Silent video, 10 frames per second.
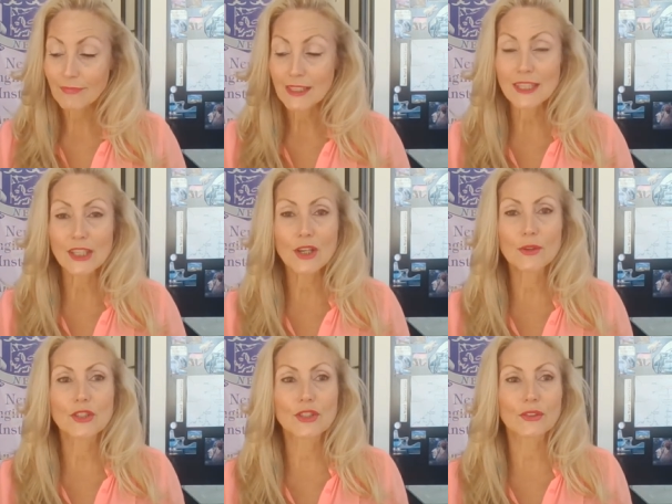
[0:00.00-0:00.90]
You
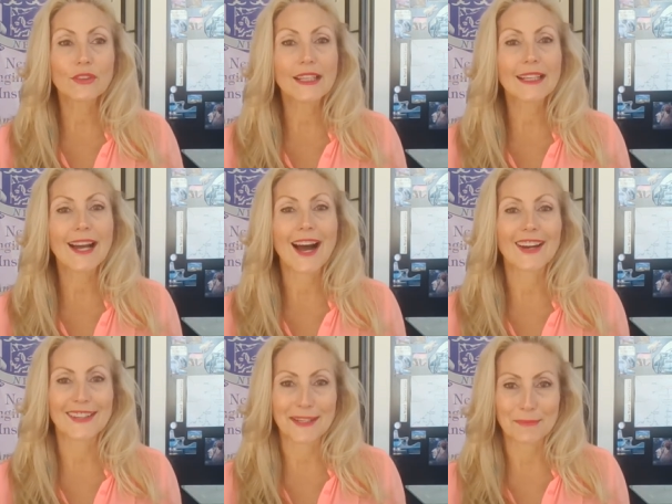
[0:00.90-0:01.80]
know, during
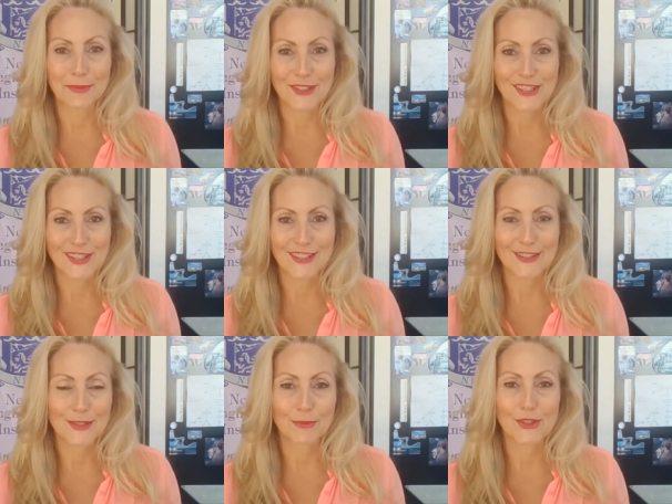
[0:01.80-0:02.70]
our imprint
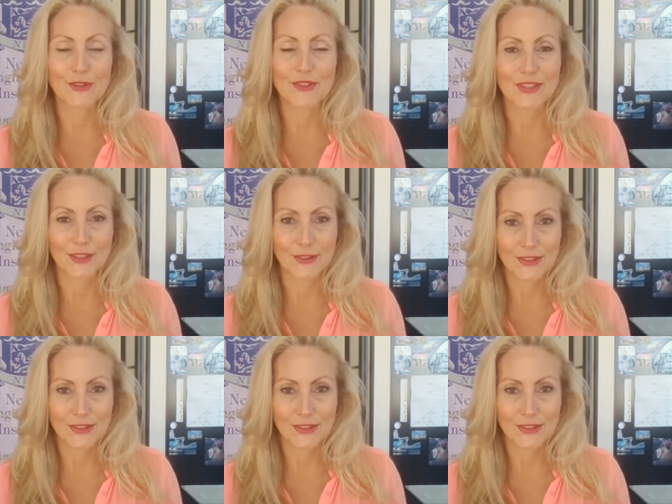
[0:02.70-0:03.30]
years, which are 0 to